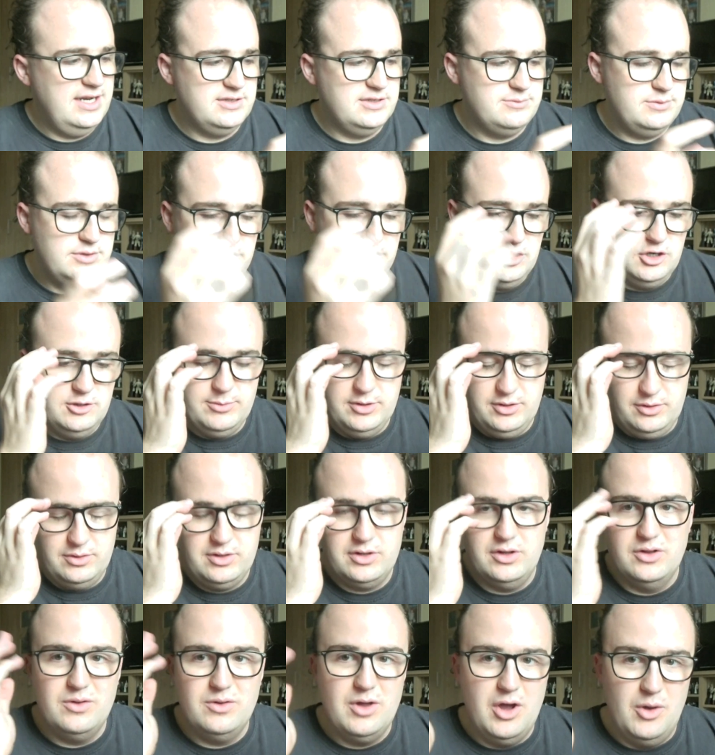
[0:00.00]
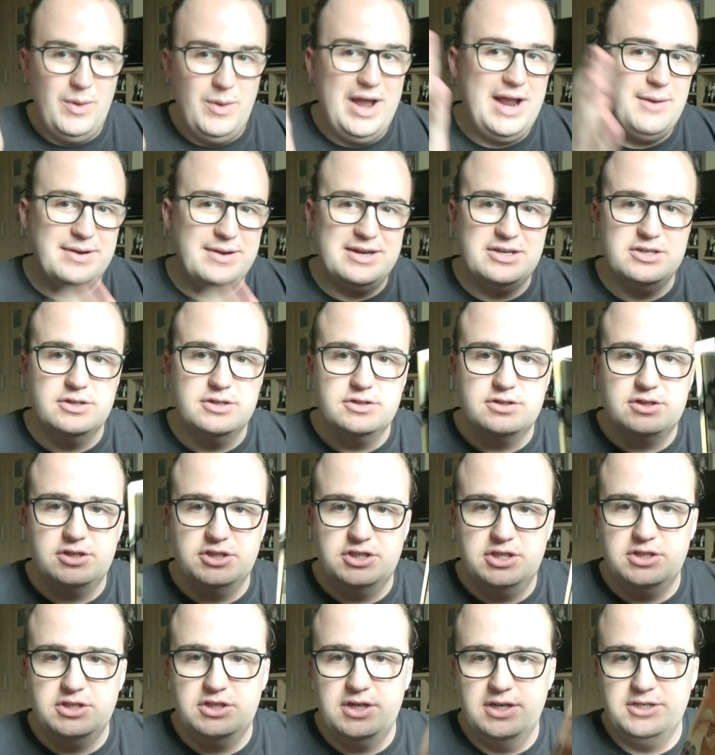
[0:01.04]
as we know, but Y-Wing does, because
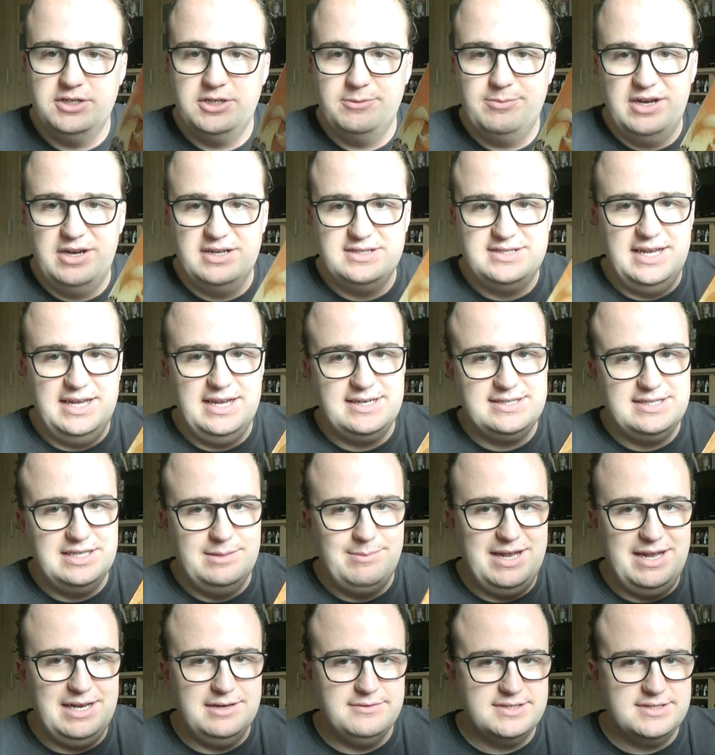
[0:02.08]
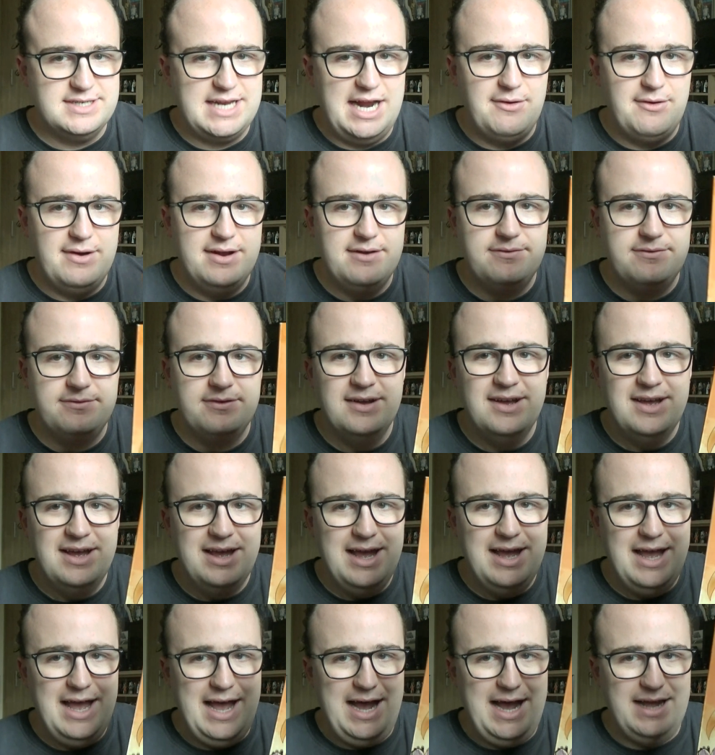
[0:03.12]
she partakes in the Battle of Scarif
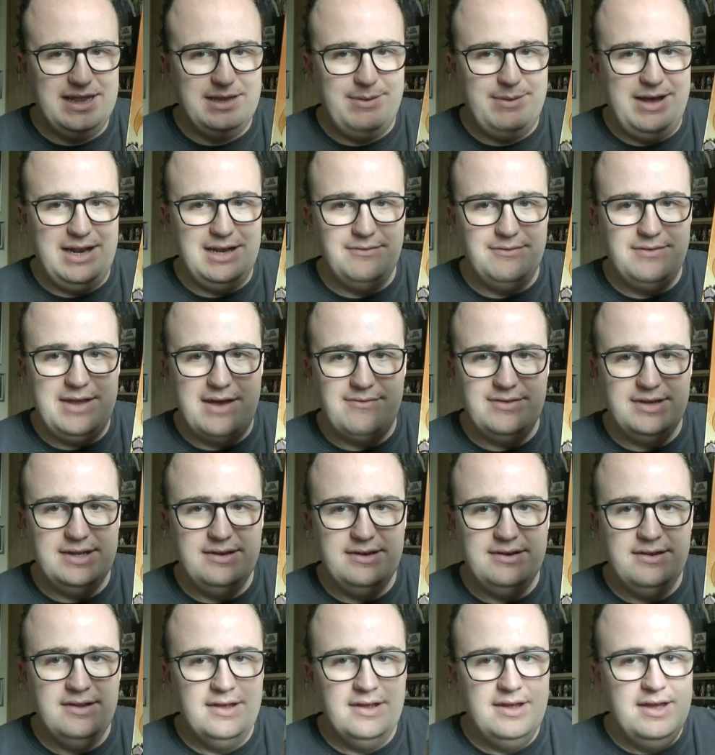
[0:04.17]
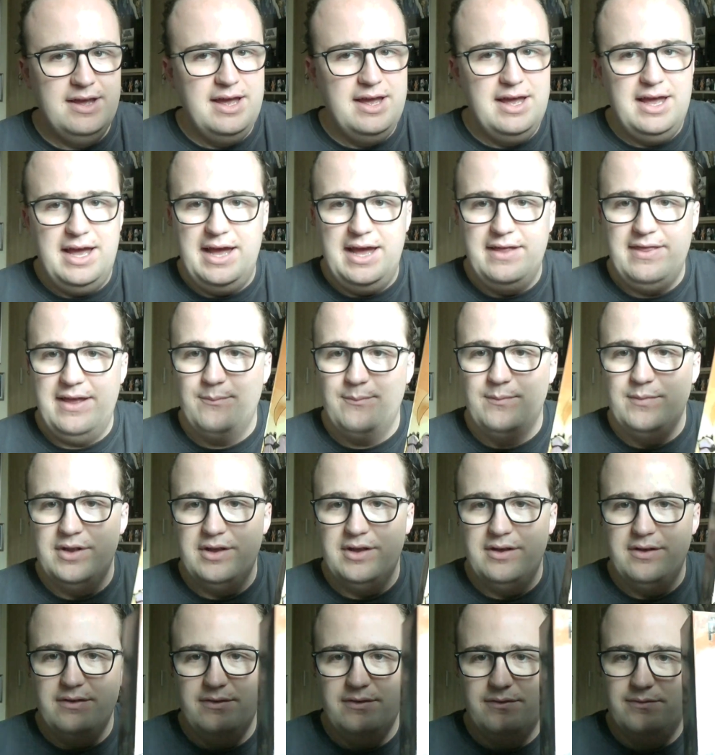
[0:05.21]
and the Battle of Yavin, and
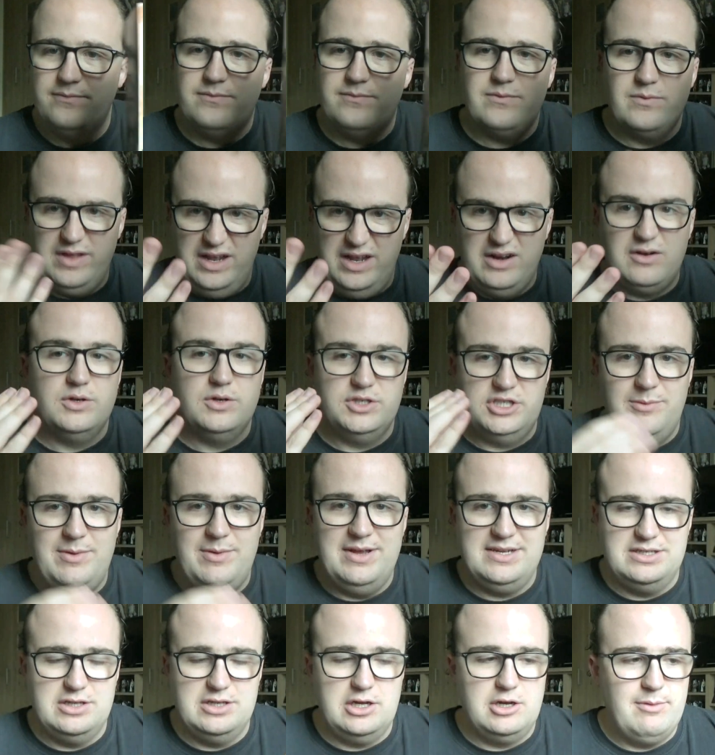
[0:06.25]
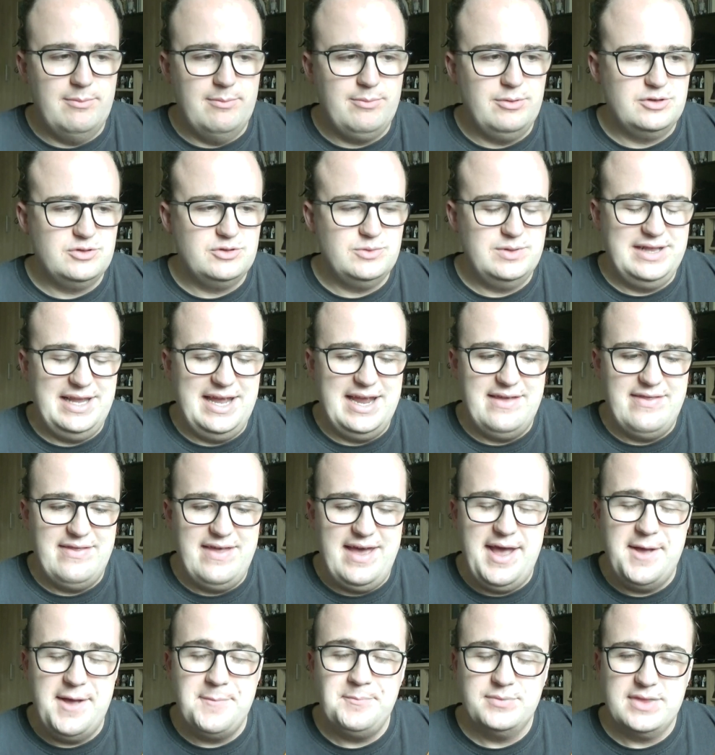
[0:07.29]
then of course she appears in the comic books with Leia
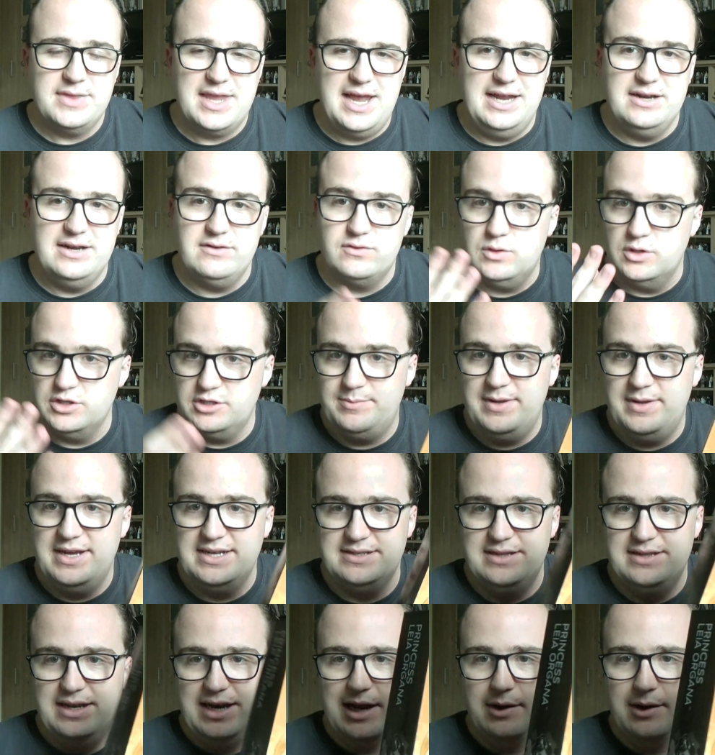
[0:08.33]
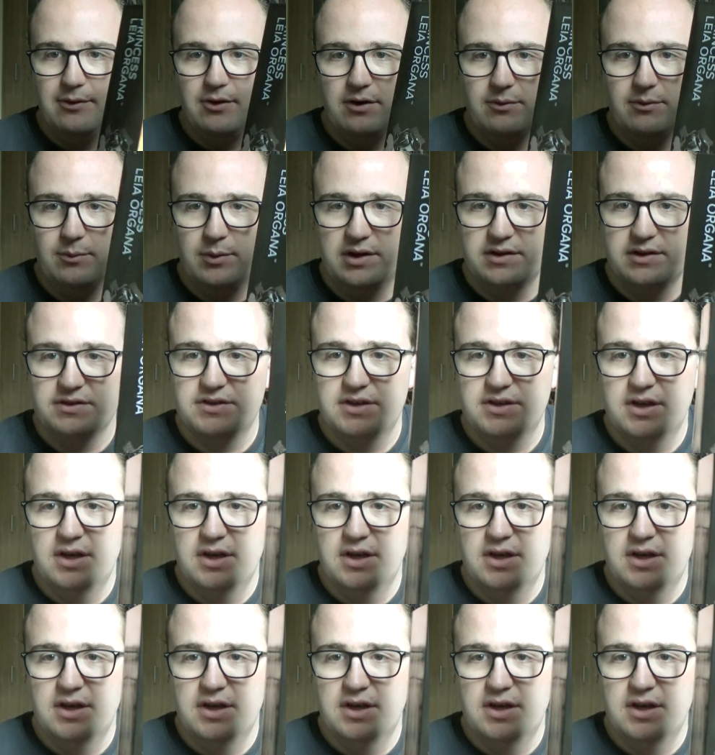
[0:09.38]
there, and of course appears in the later on ones.